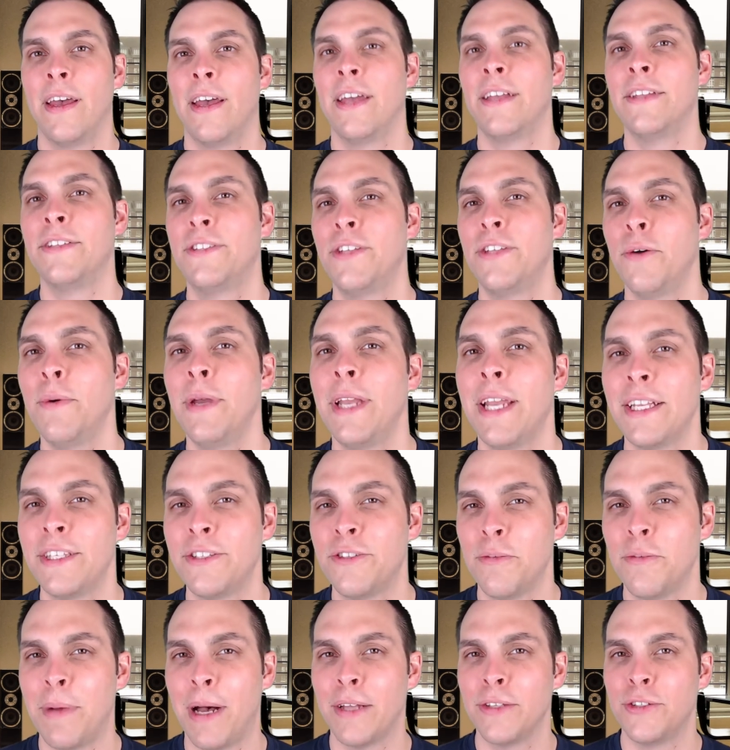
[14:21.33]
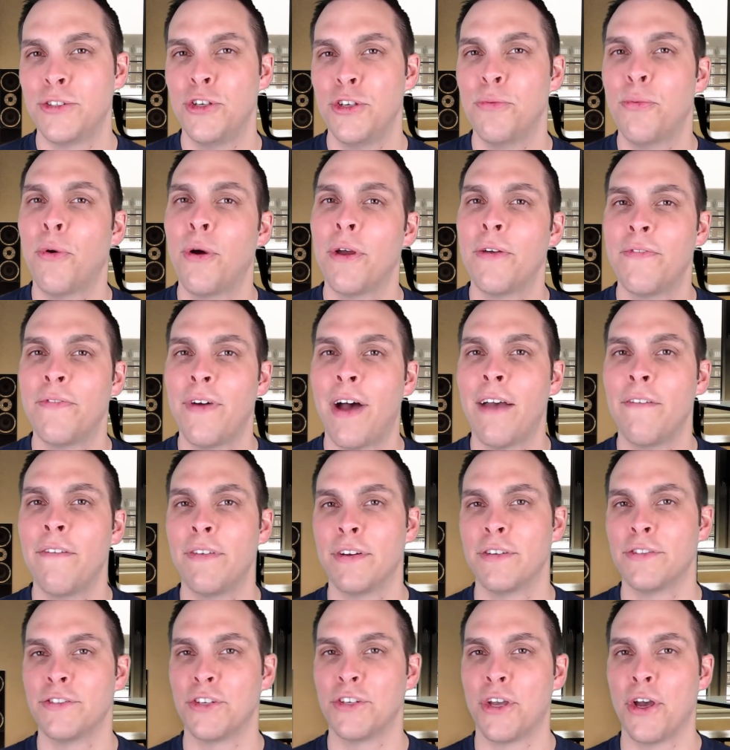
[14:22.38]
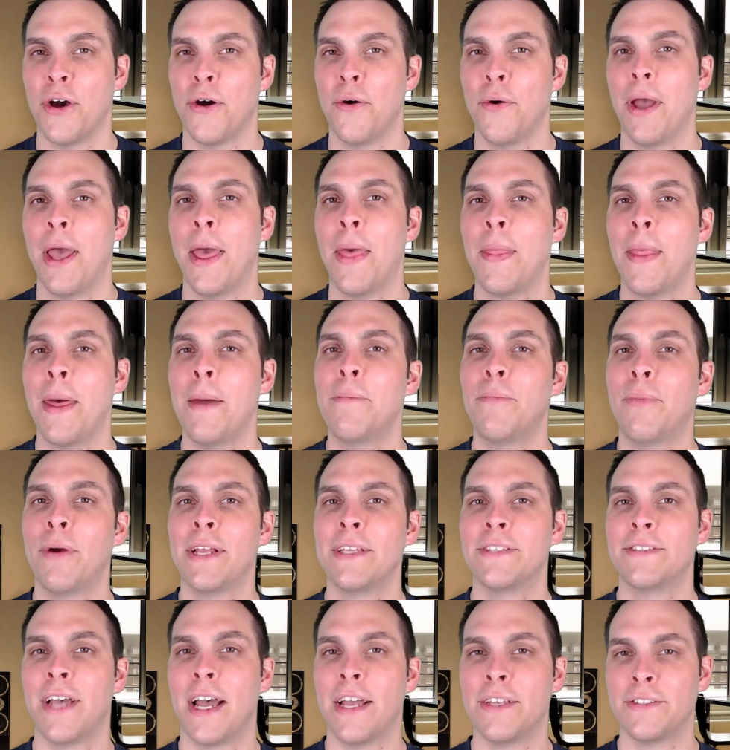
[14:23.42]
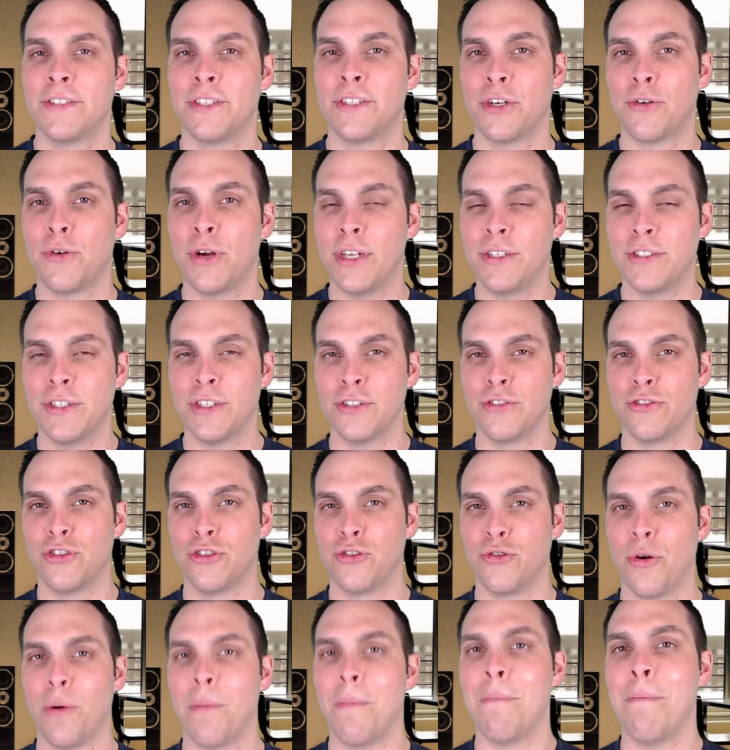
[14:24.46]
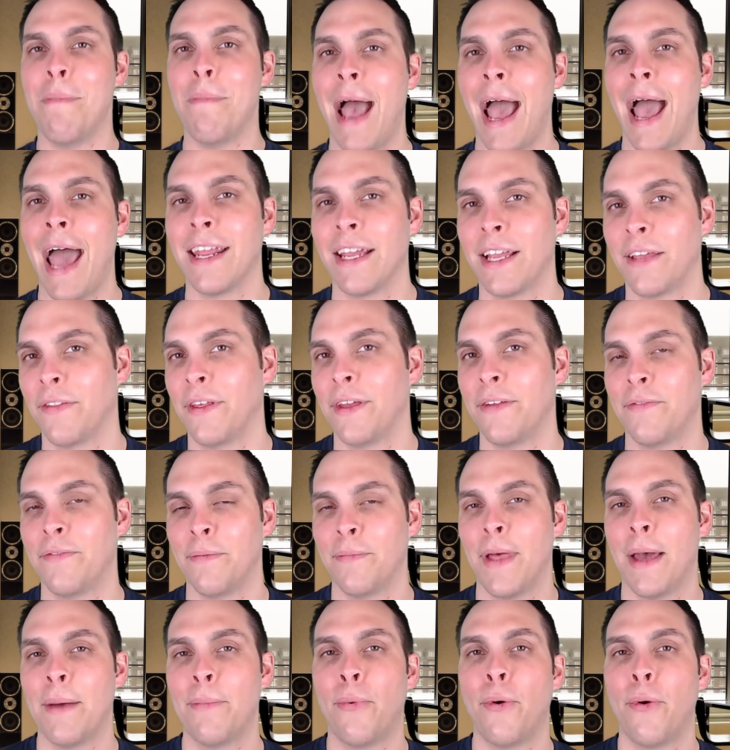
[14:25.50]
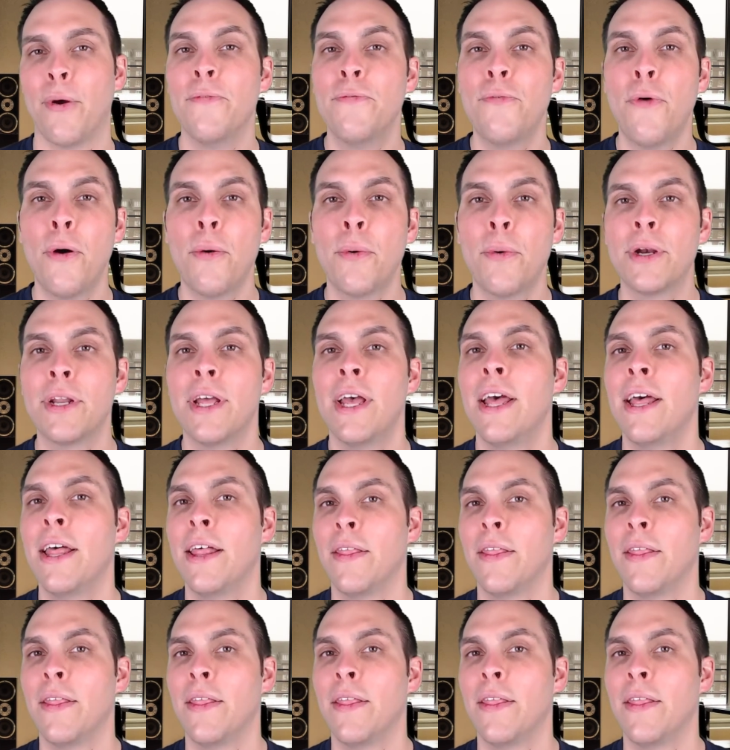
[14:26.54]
until we get to about 2.5 years ago, and then brain size increases dramatically from that point forward,